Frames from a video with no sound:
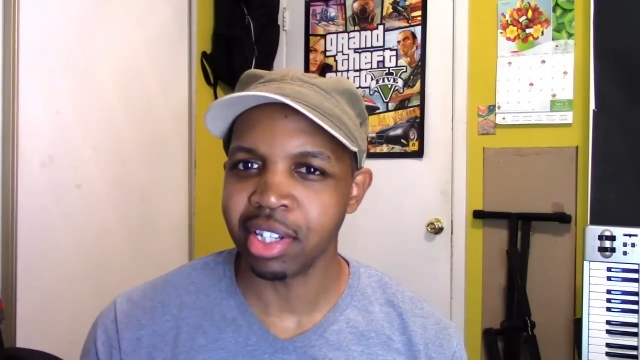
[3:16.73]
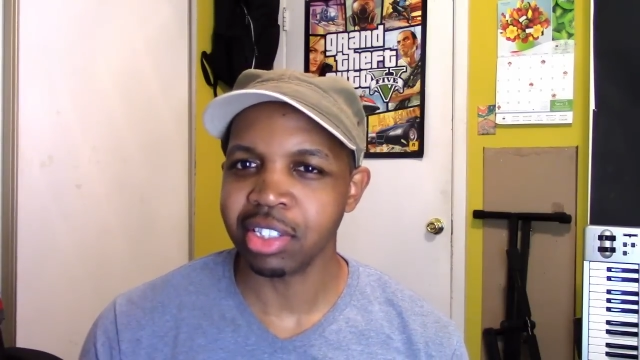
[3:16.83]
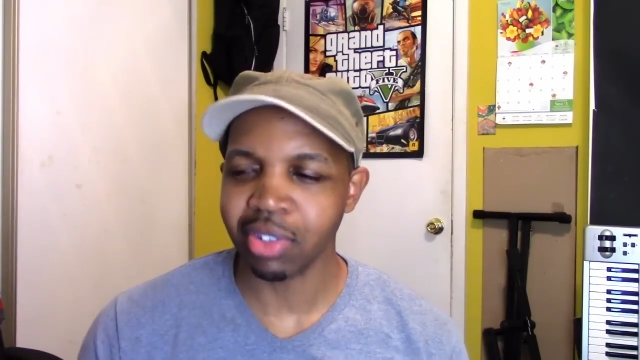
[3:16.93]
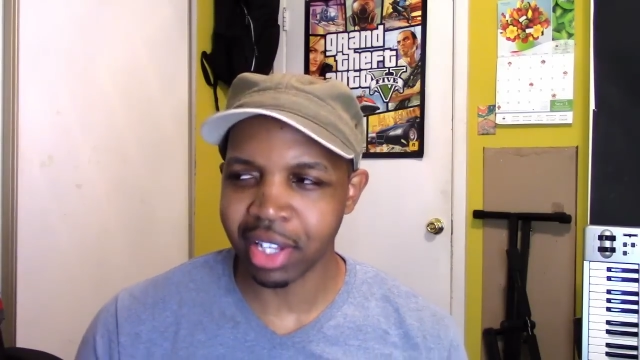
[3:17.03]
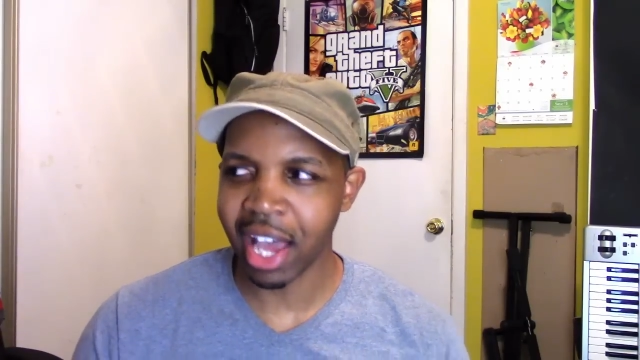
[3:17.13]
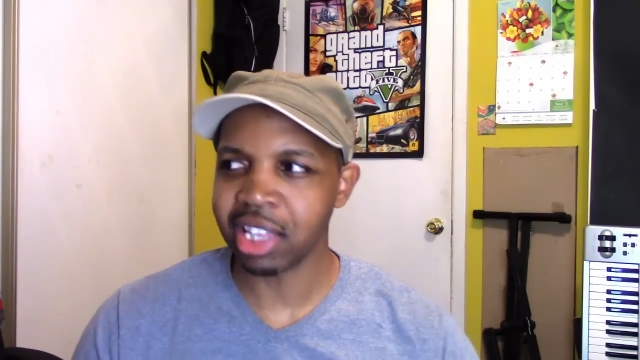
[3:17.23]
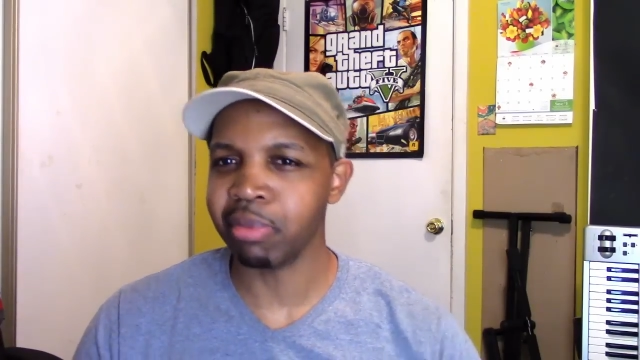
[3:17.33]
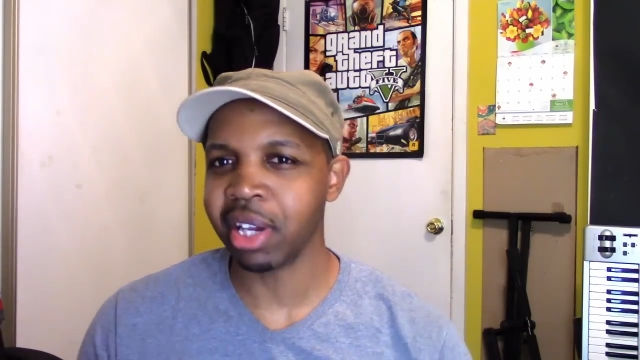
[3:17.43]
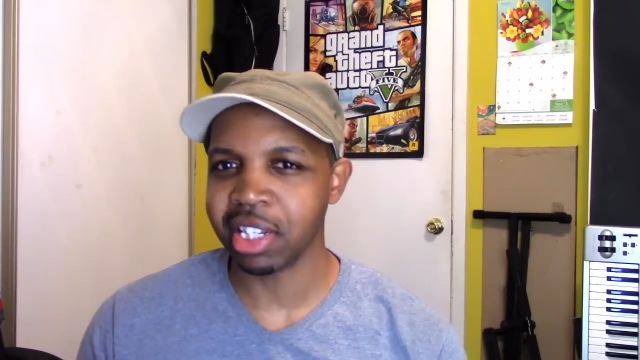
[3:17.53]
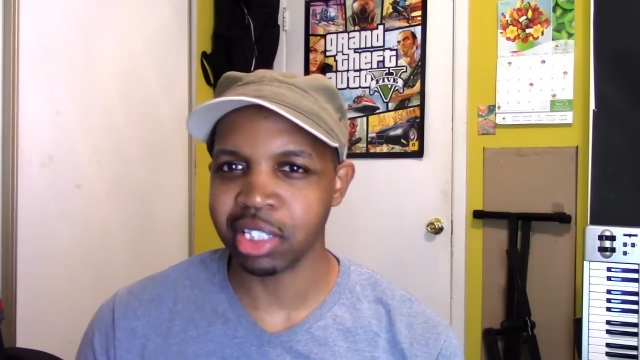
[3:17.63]
So they have to
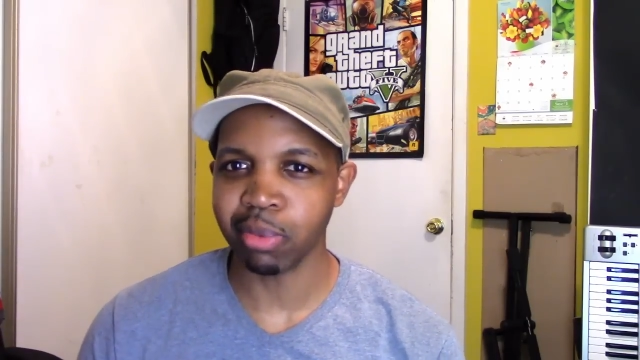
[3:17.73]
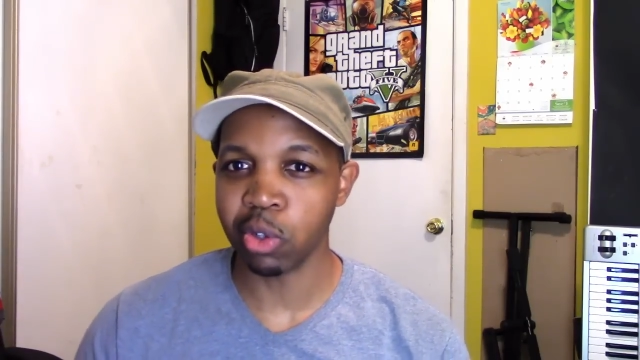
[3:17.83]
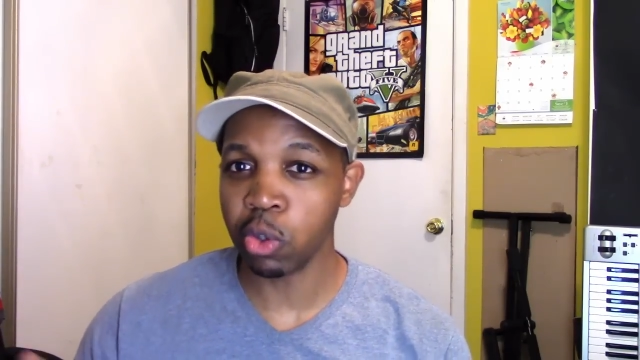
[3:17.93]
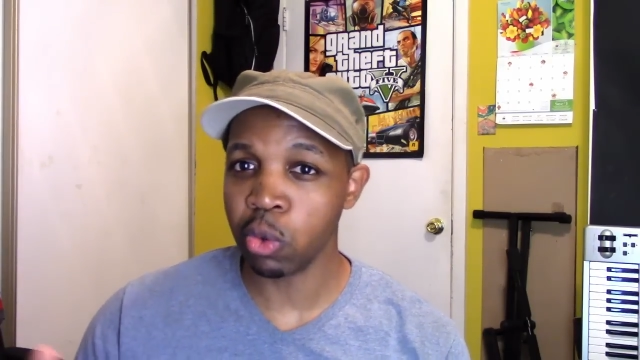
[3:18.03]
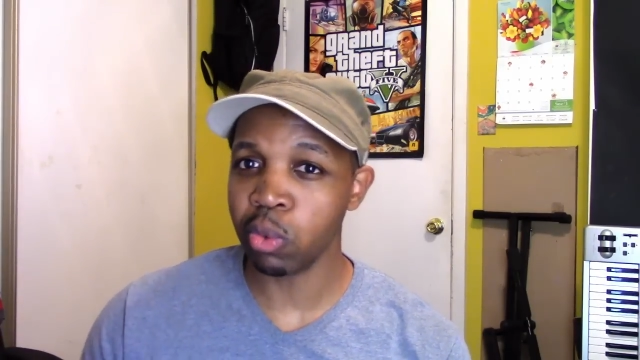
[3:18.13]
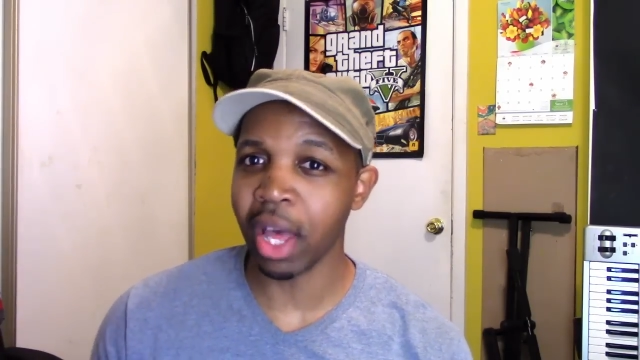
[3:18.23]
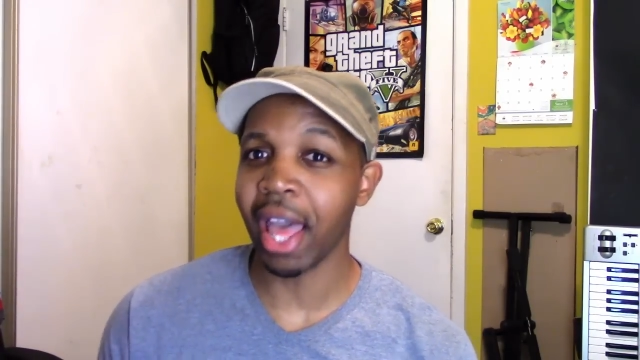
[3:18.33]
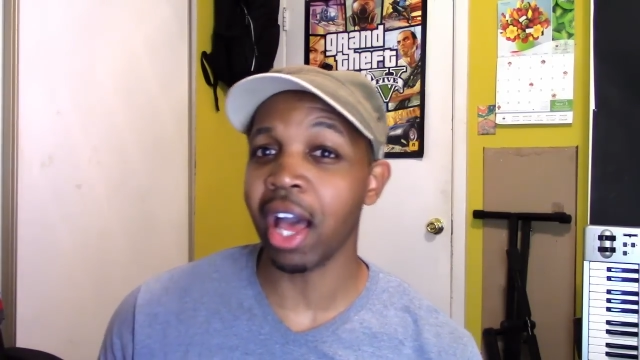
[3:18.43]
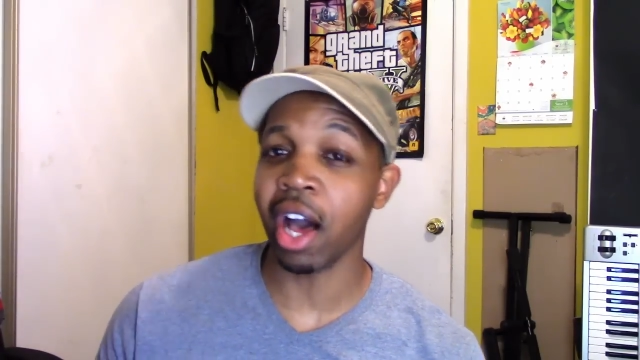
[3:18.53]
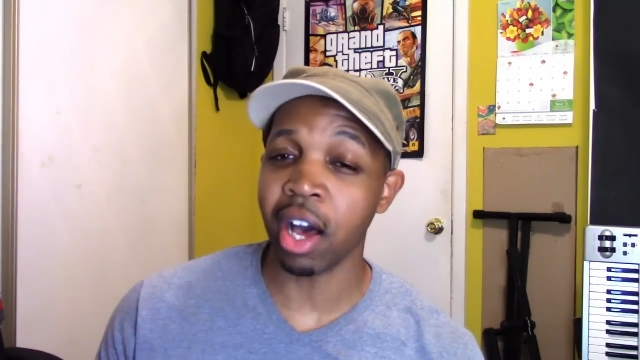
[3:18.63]
bring in some new
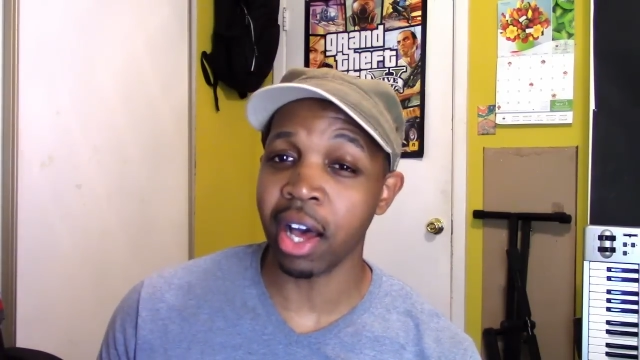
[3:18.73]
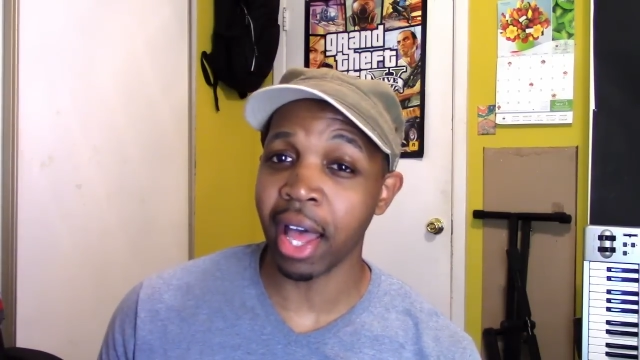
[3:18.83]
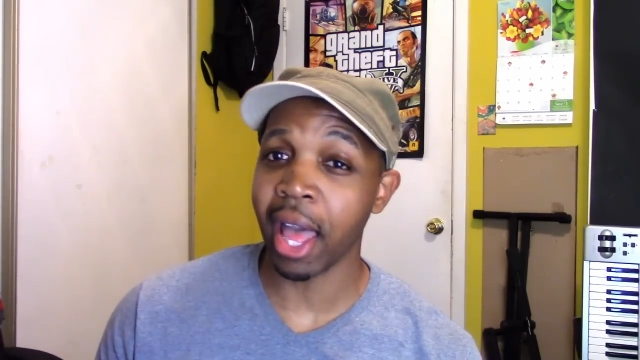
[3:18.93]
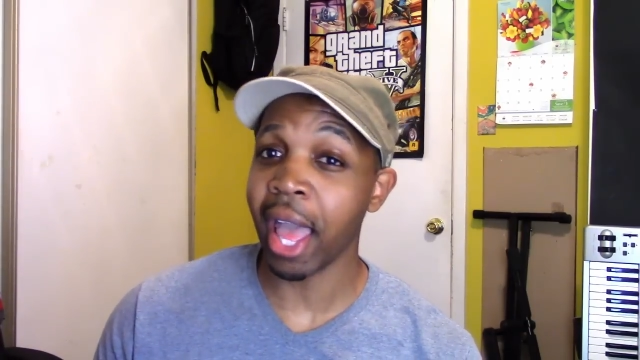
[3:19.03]
uh,